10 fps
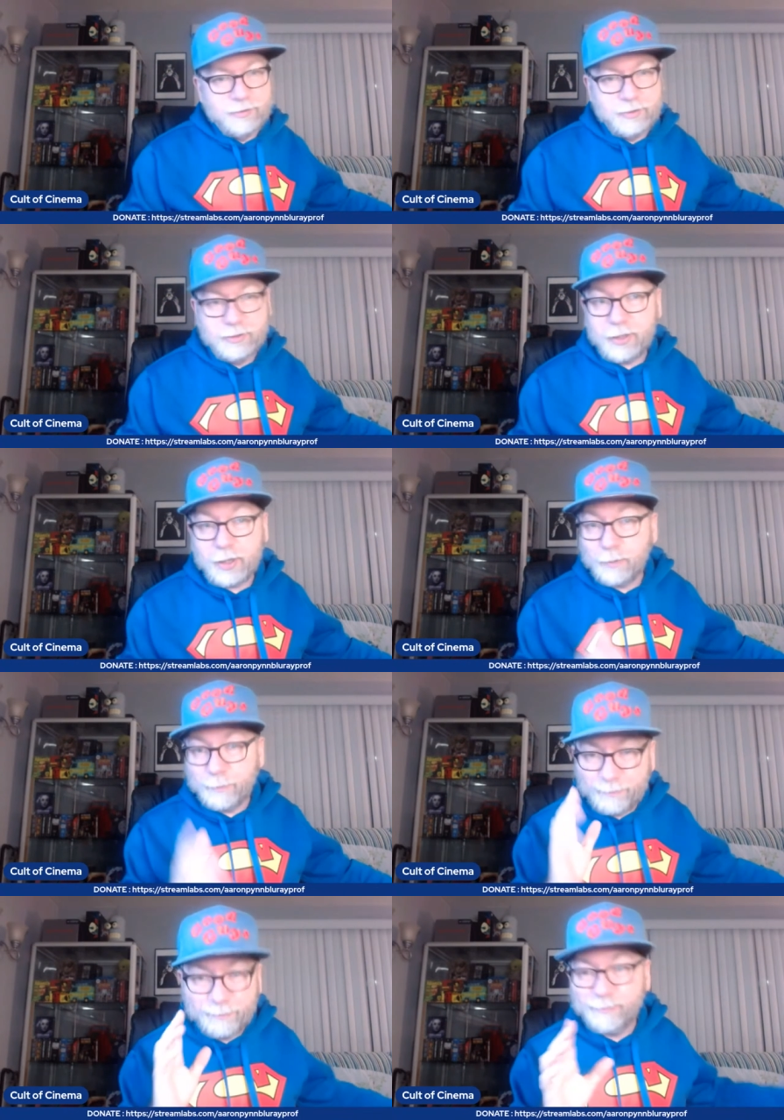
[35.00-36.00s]
See how
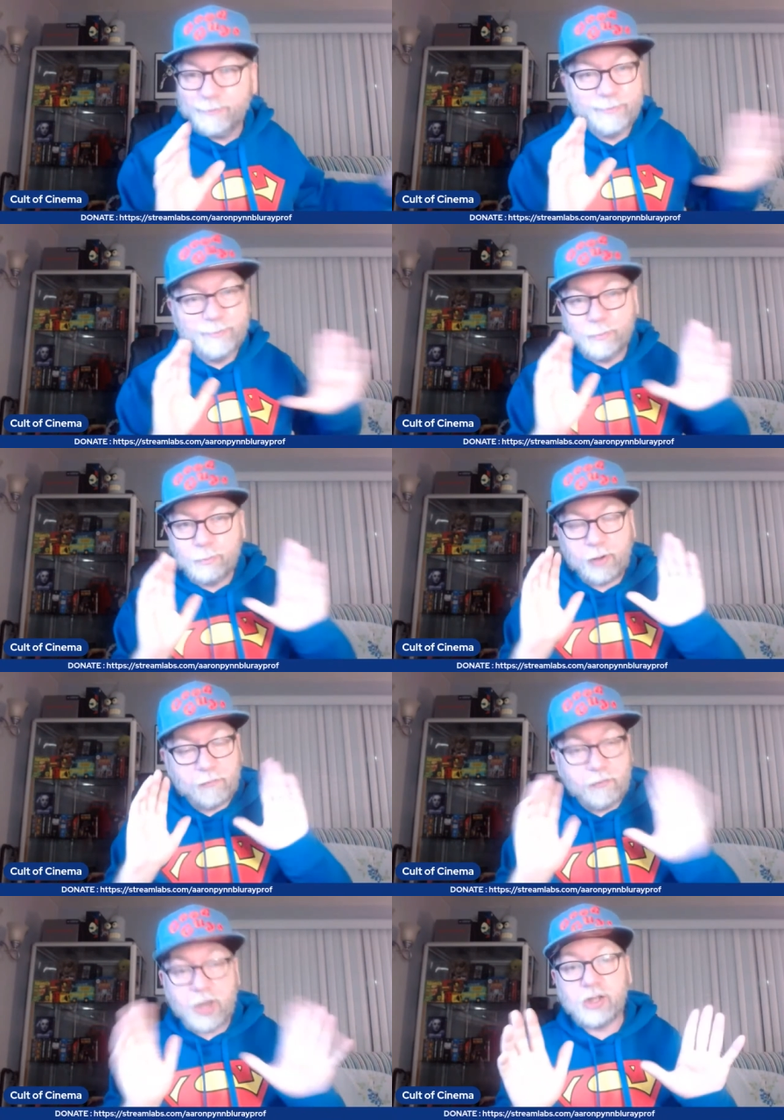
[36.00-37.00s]

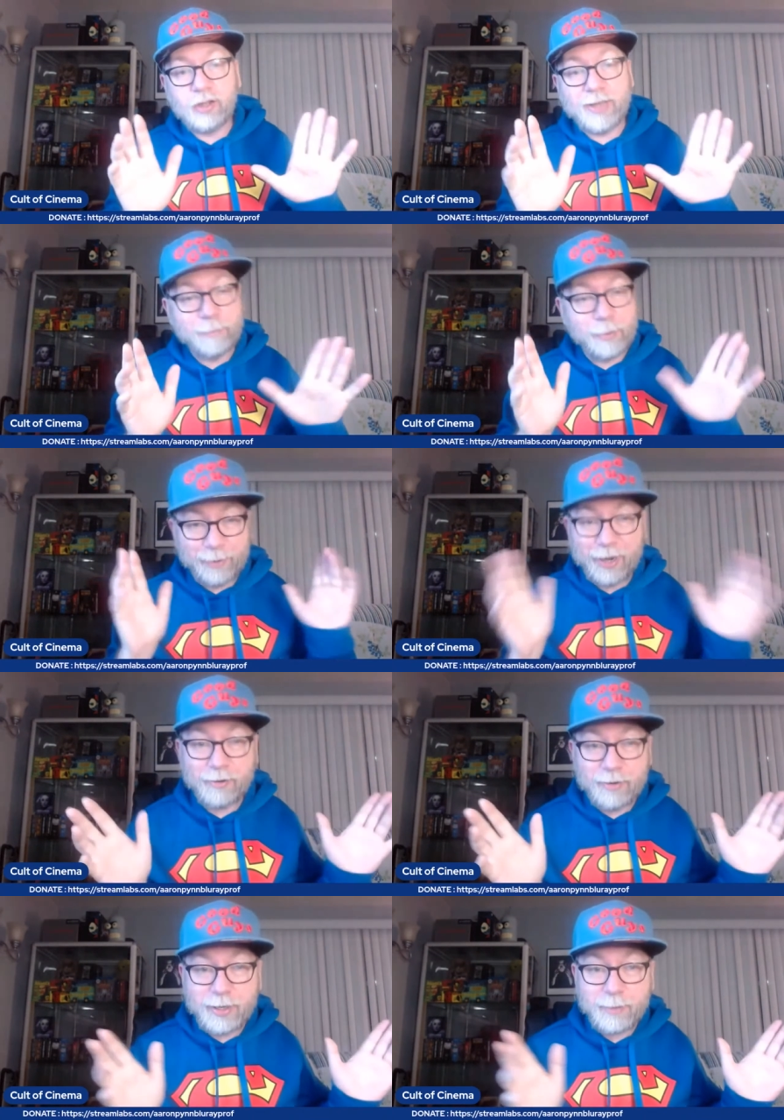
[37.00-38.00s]
professional and
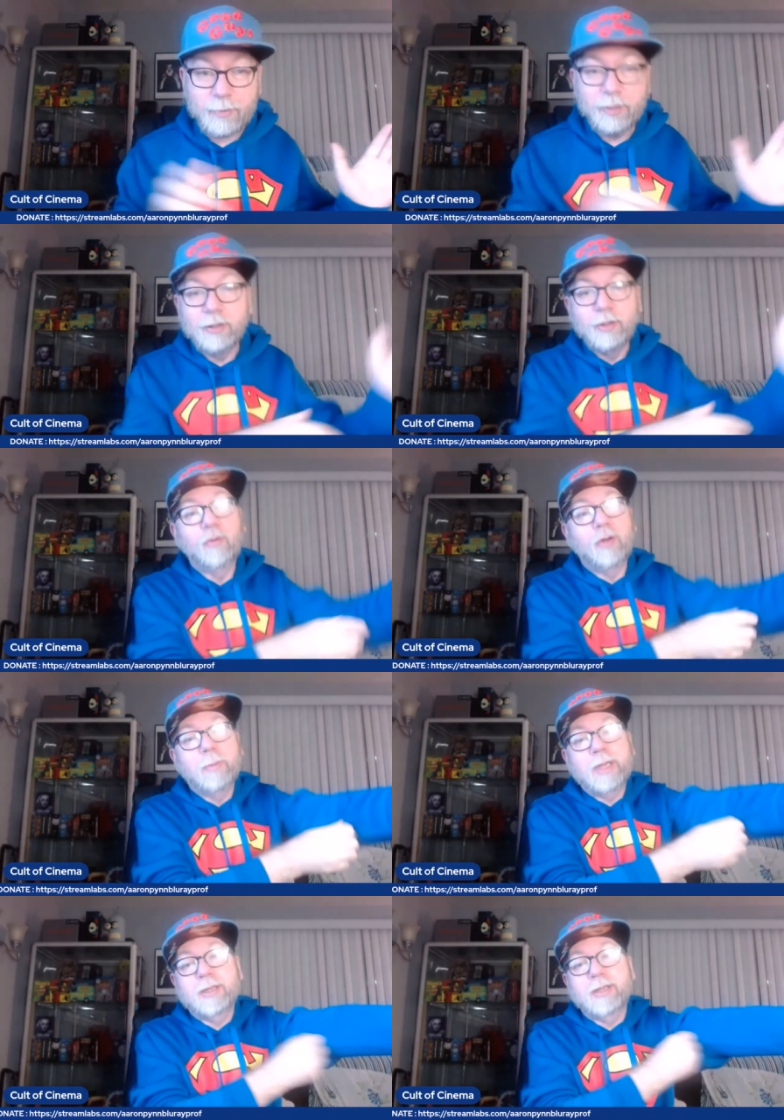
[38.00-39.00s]
prepared I am when I'm
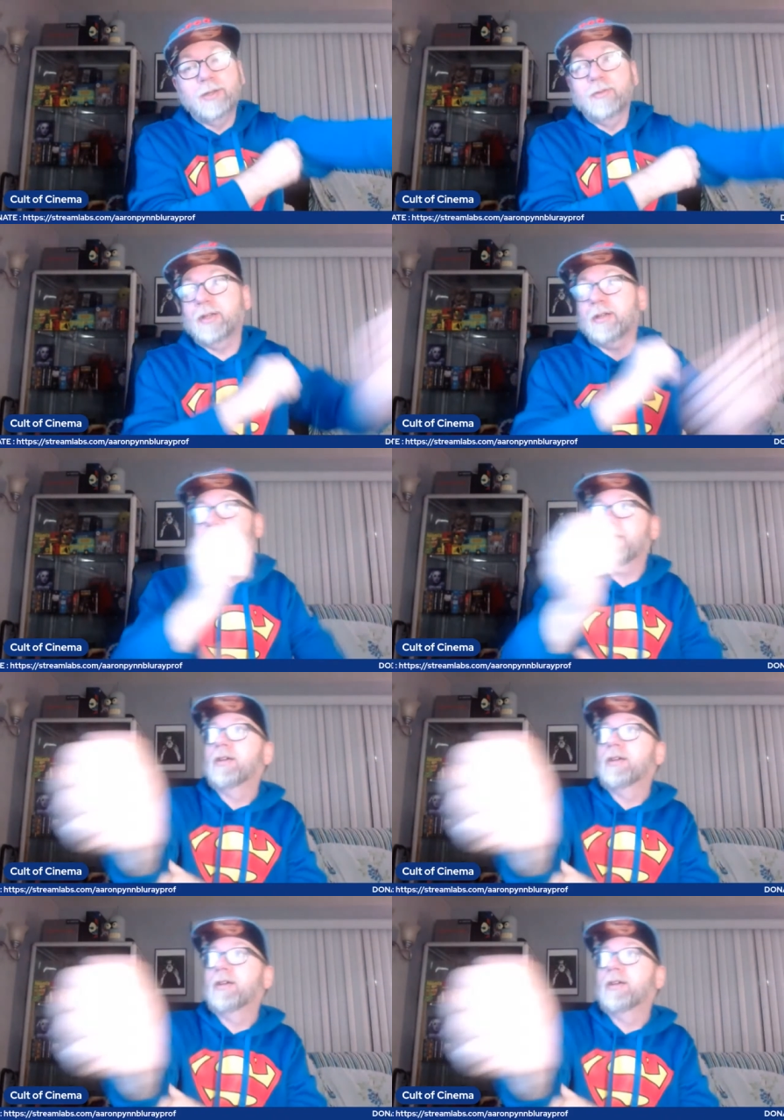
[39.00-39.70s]
making these here videos?